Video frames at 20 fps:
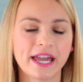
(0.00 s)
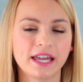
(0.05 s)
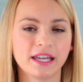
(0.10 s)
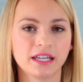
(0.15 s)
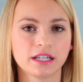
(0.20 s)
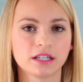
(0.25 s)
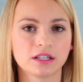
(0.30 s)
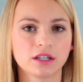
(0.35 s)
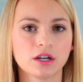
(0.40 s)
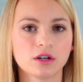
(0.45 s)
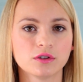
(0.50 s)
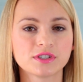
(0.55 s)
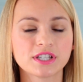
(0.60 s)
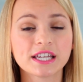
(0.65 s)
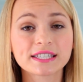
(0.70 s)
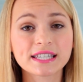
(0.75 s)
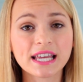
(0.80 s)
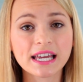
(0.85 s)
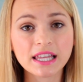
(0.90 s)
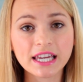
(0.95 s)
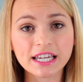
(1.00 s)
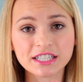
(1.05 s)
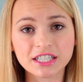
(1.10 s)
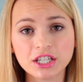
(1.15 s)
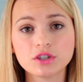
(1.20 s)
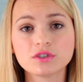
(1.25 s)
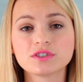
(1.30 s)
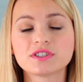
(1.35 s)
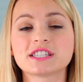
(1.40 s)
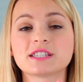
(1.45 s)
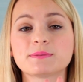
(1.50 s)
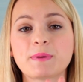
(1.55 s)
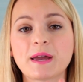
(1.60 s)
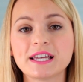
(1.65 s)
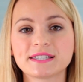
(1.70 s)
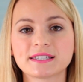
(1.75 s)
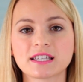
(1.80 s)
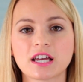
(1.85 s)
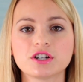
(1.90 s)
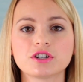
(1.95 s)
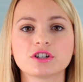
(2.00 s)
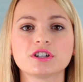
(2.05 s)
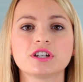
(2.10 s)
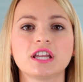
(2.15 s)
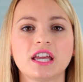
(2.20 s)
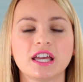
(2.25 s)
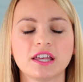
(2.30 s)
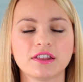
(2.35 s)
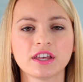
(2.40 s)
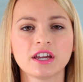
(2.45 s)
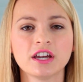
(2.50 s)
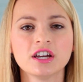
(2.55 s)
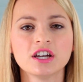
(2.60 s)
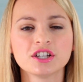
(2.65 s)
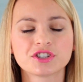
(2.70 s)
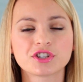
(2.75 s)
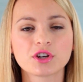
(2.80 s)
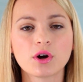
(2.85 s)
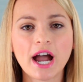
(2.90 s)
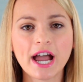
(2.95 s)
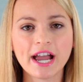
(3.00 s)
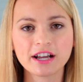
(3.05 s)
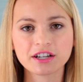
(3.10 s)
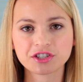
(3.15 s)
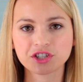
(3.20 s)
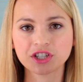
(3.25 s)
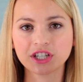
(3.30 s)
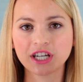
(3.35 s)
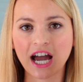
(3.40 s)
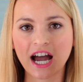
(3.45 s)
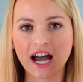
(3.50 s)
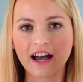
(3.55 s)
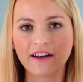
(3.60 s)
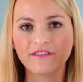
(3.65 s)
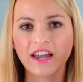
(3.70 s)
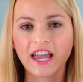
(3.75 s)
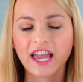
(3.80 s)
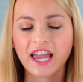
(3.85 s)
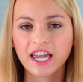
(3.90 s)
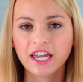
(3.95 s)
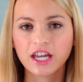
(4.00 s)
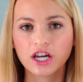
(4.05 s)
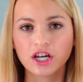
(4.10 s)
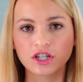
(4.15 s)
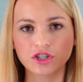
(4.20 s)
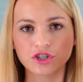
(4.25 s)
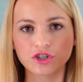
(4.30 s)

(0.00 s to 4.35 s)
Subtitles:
hanging clothes is I like to use the space underneath. So I actually have a